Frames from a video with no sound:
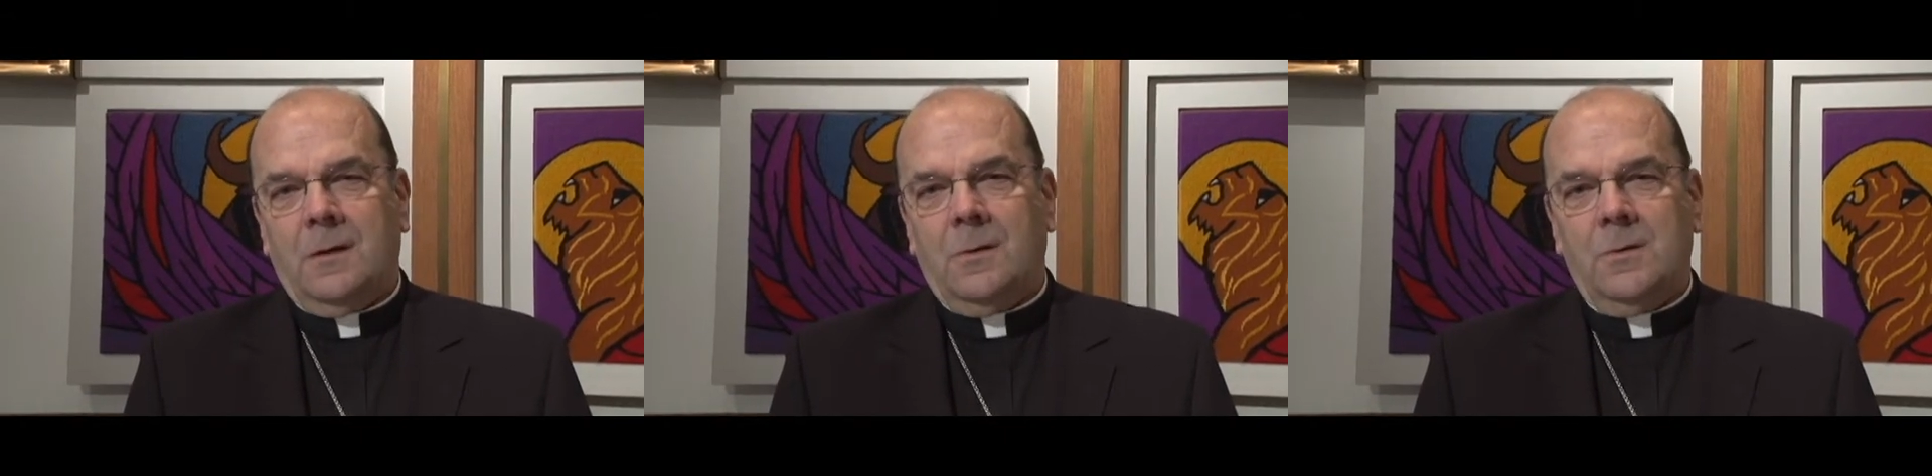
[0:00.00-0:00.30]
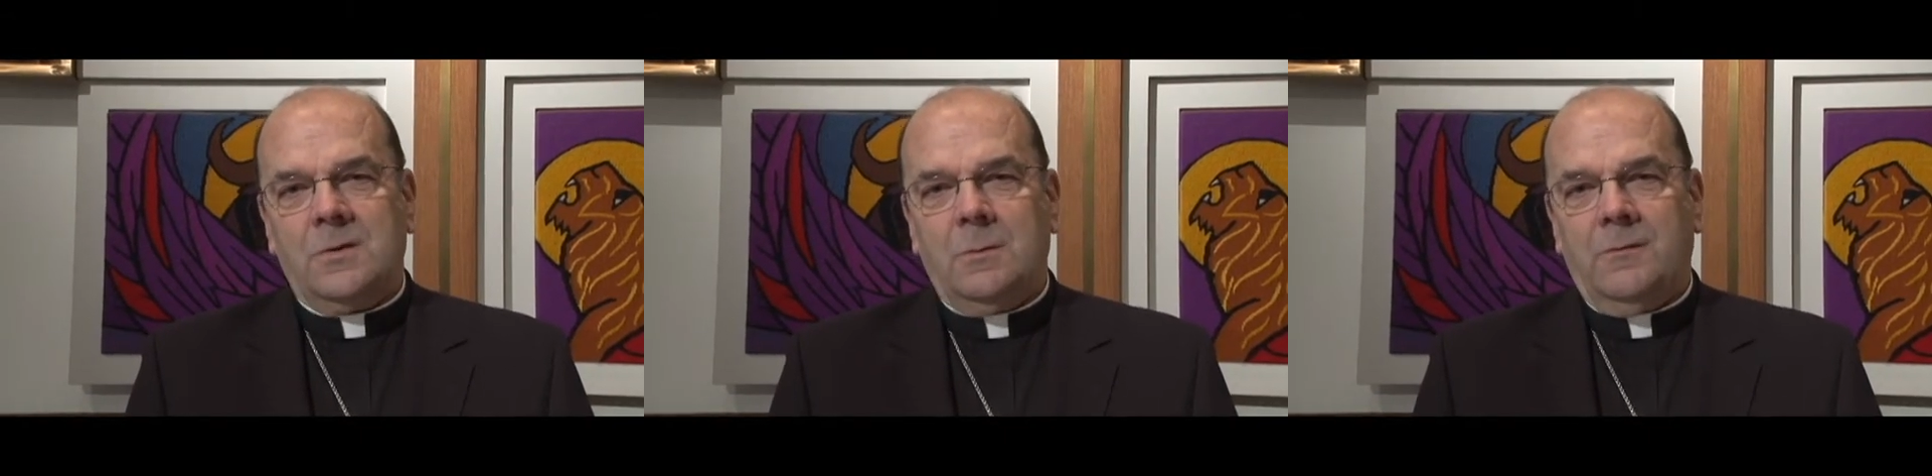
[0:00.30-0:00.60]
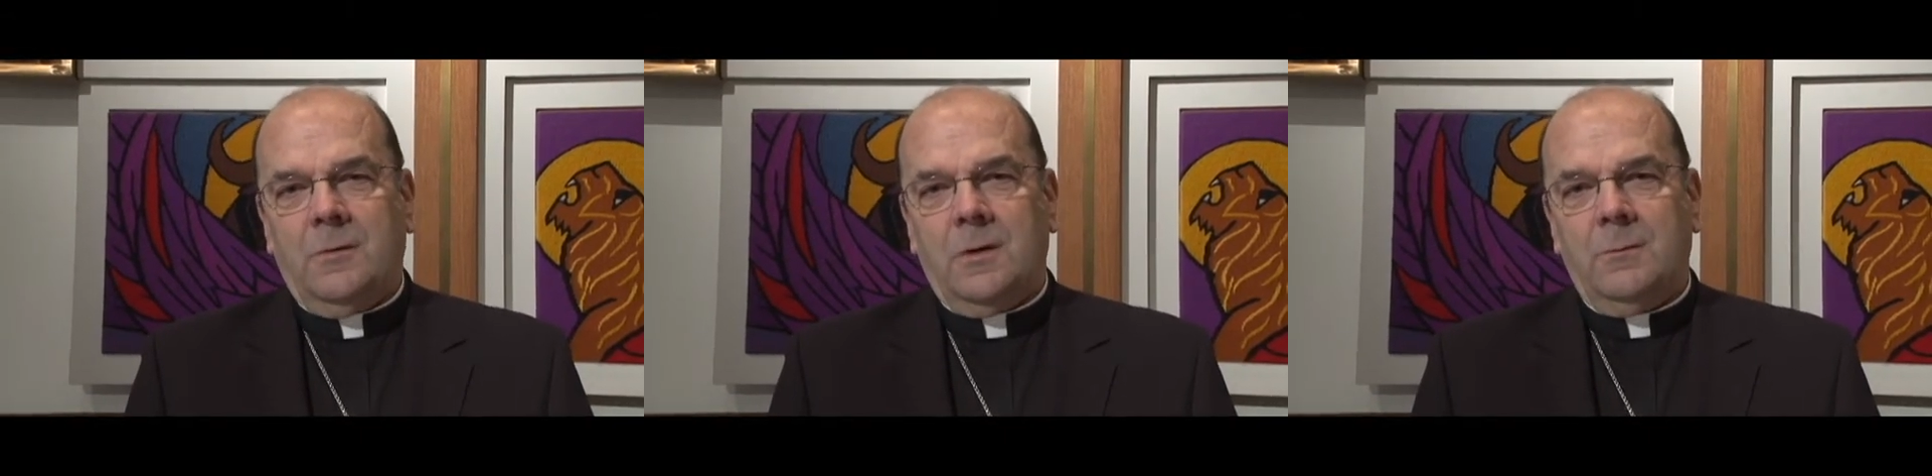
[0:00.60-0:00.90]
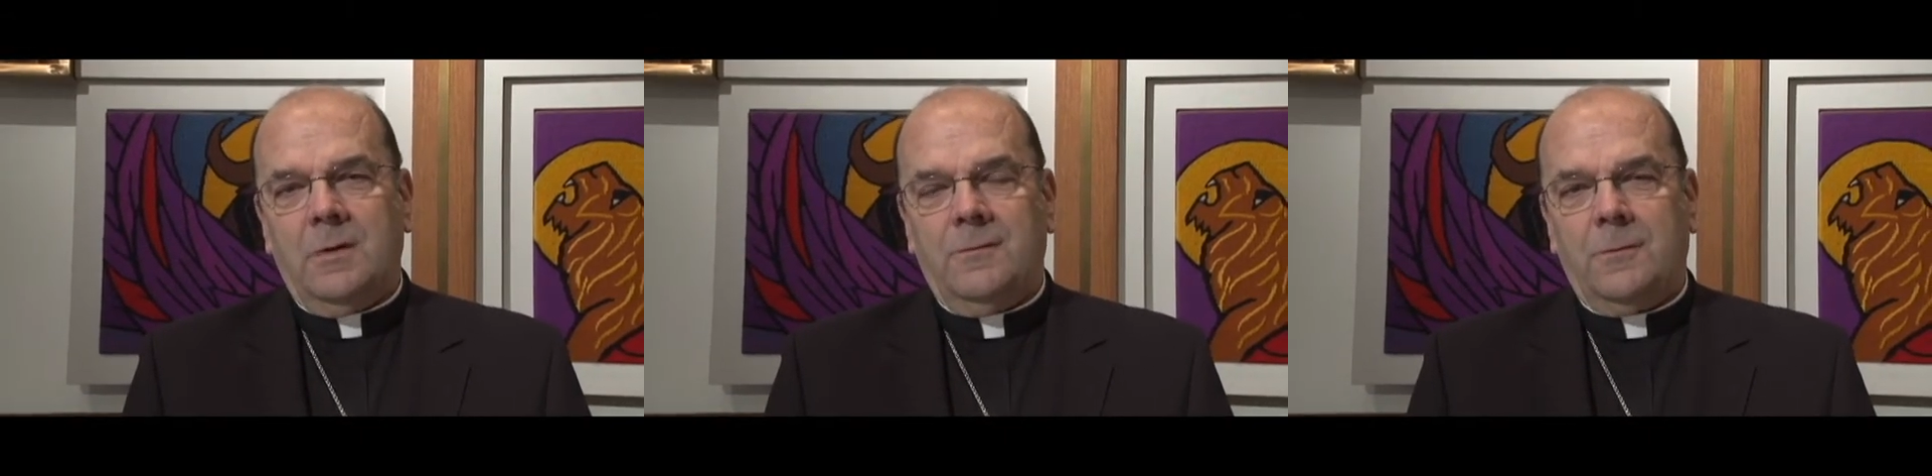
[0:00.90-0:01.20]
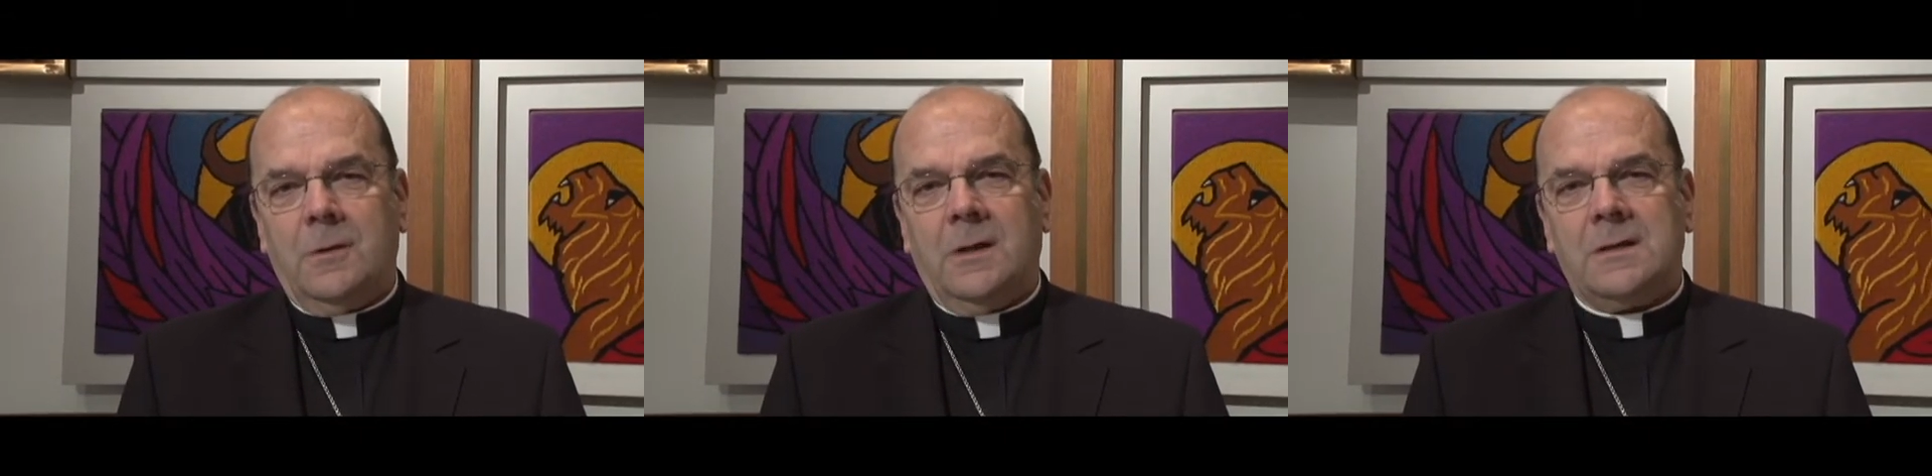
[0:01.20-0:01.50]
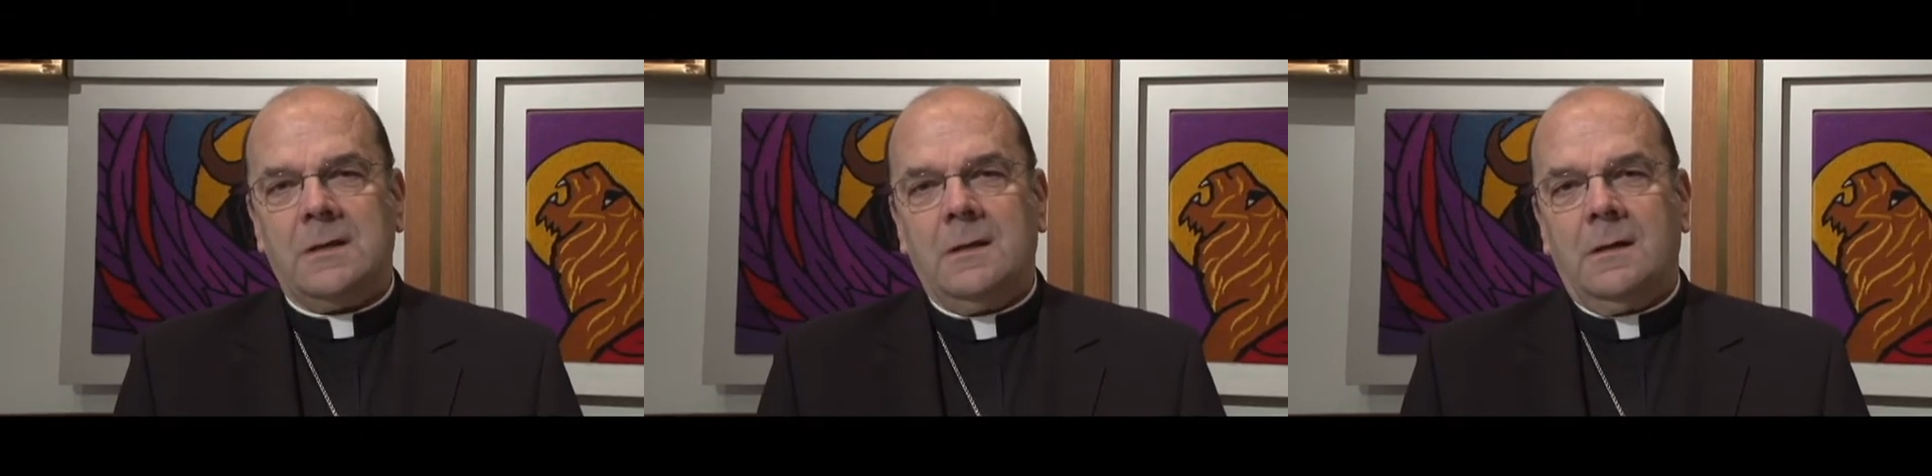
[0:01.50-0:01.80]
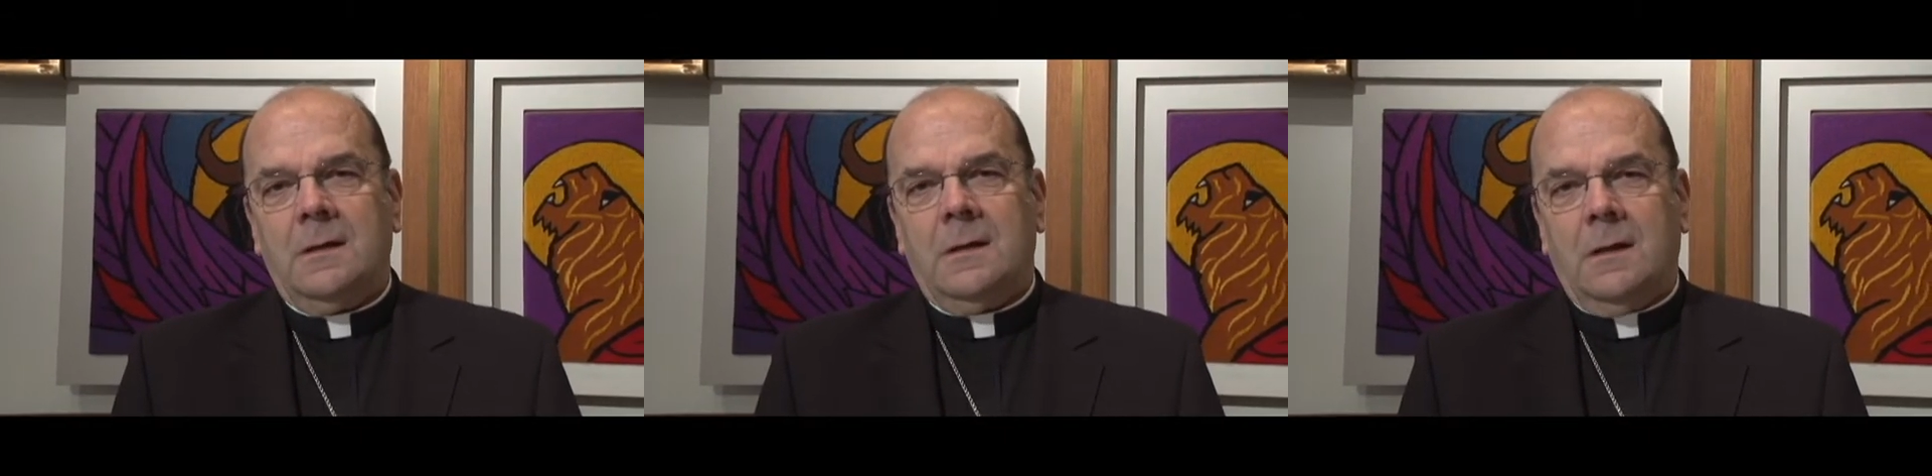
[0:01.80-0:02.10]
those who have gone before us
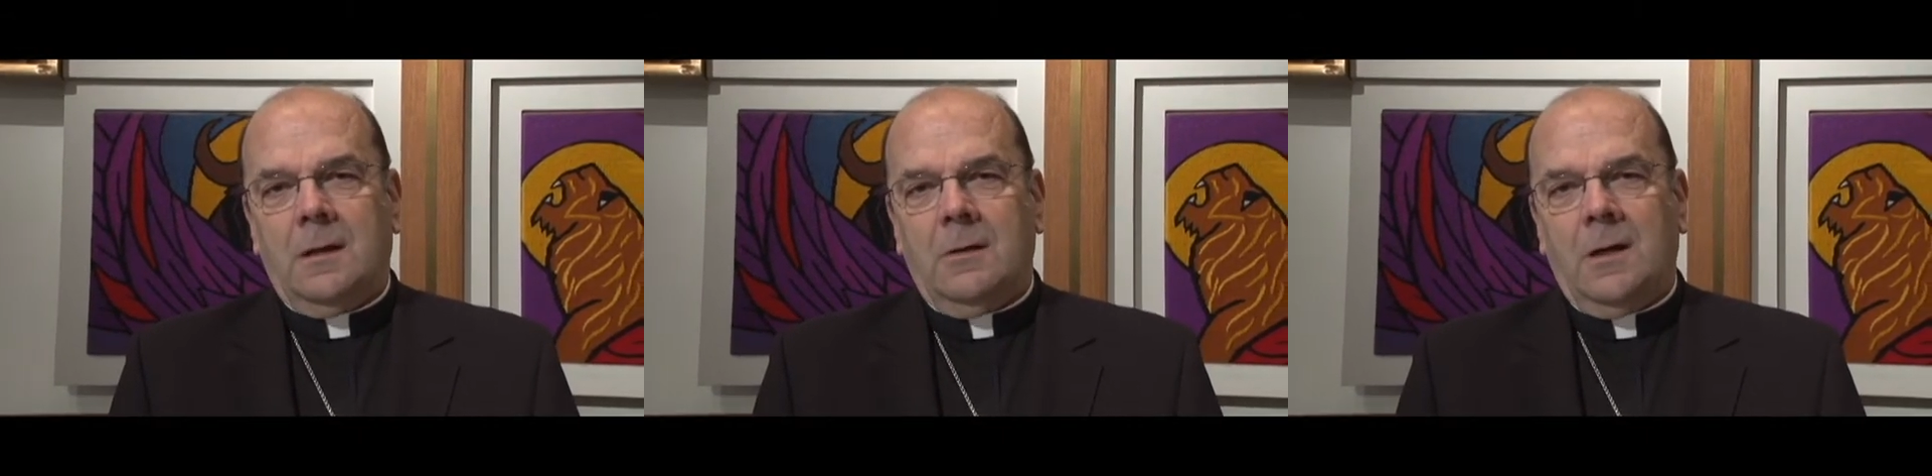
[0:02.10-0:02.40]
and are